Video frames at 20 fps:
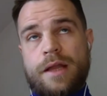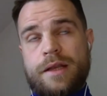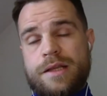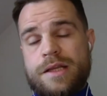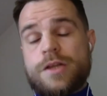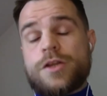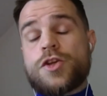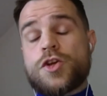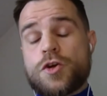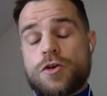
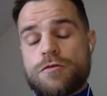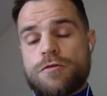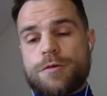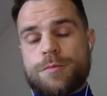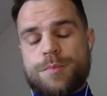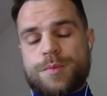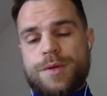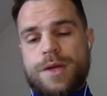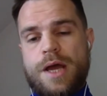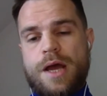in
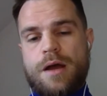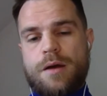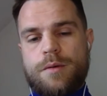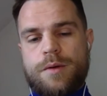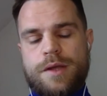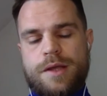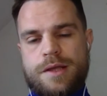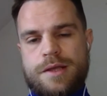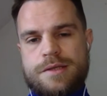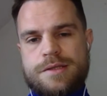Europe now,
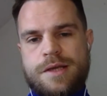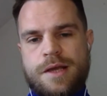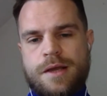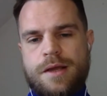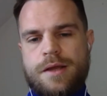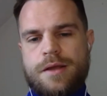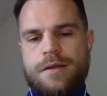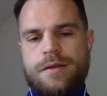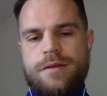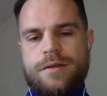is
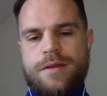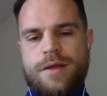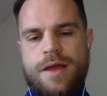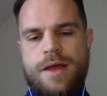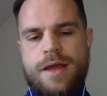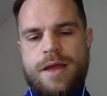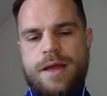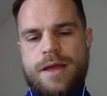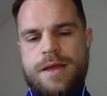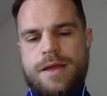
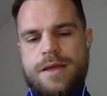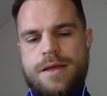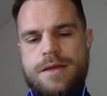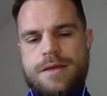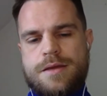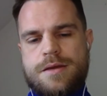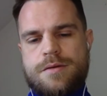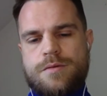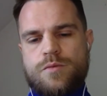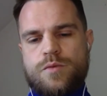they